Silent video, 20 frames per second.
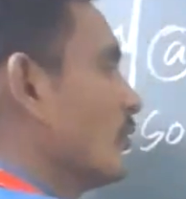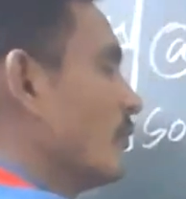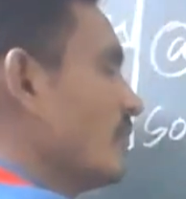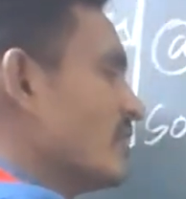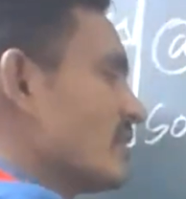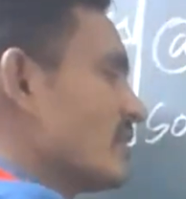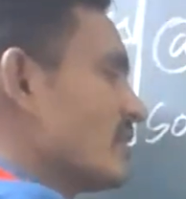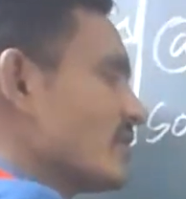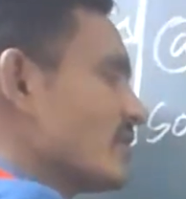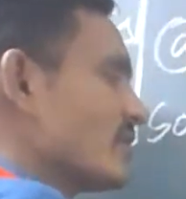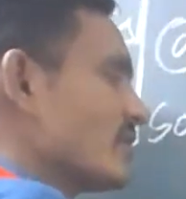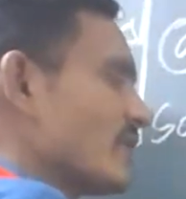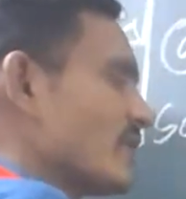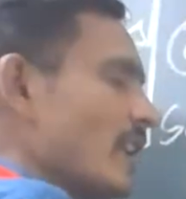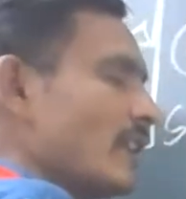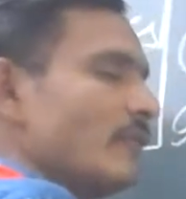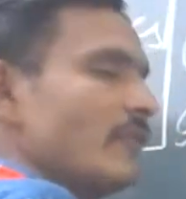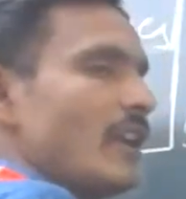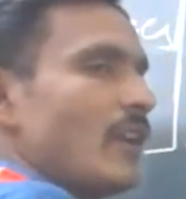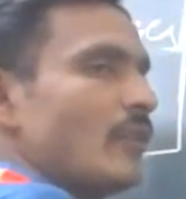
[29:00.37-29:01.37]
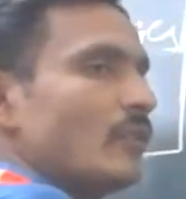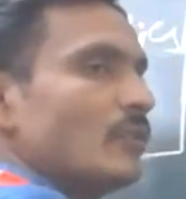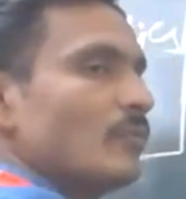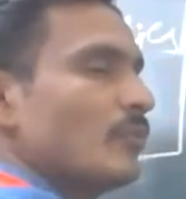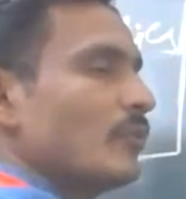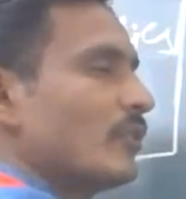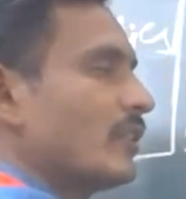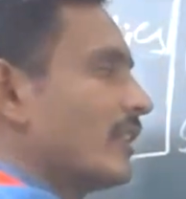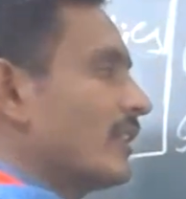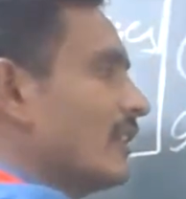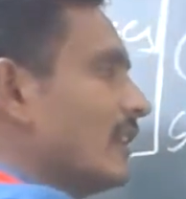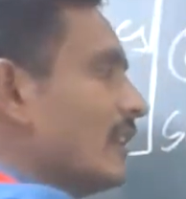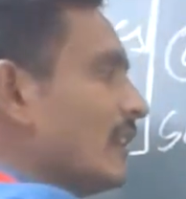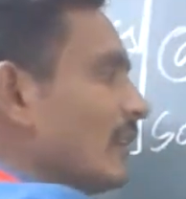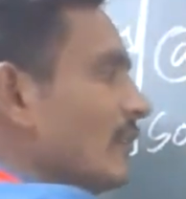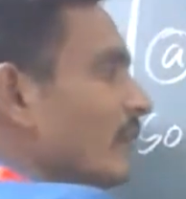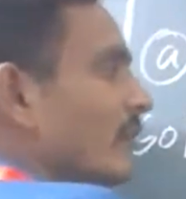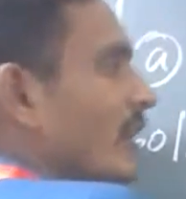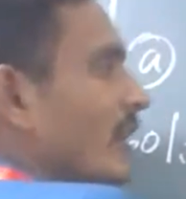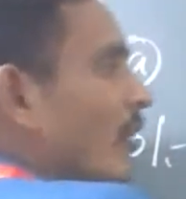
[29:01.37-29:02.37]
So which side we have to put
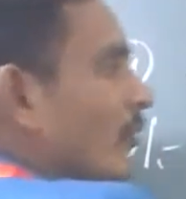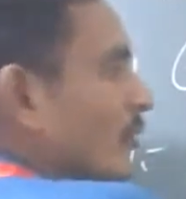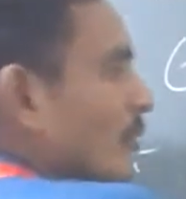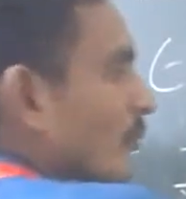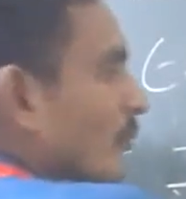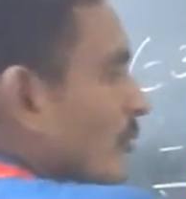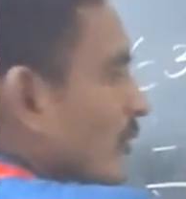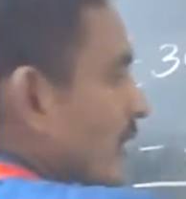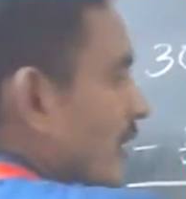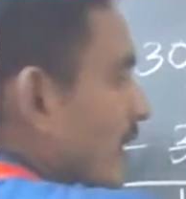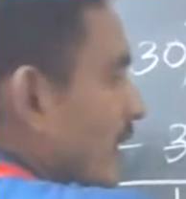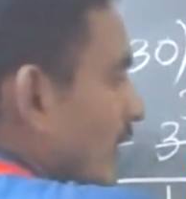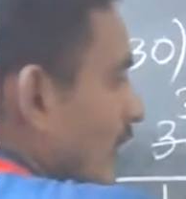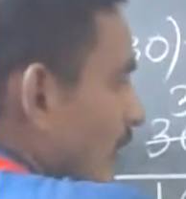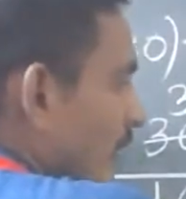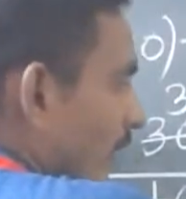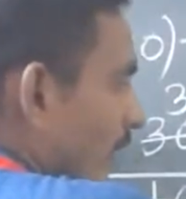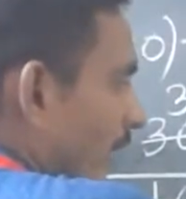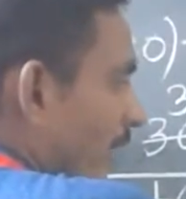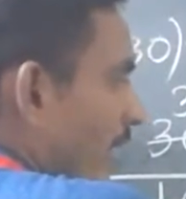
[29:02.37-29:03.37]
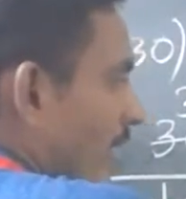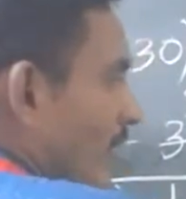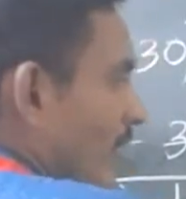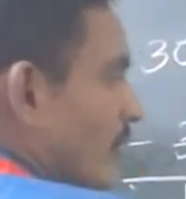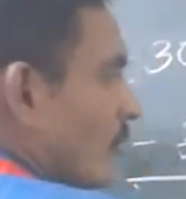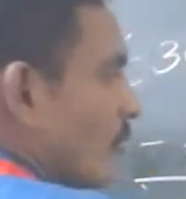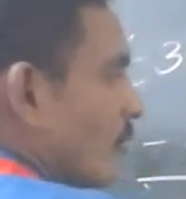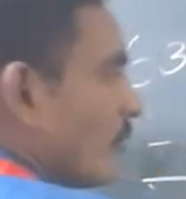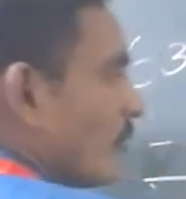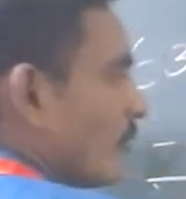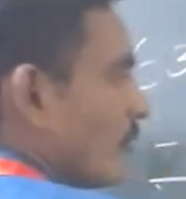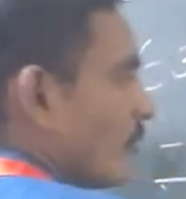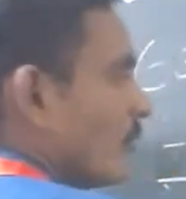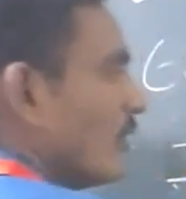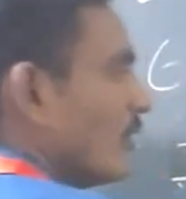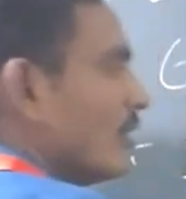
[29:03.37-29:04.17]
here? We have to put here negative.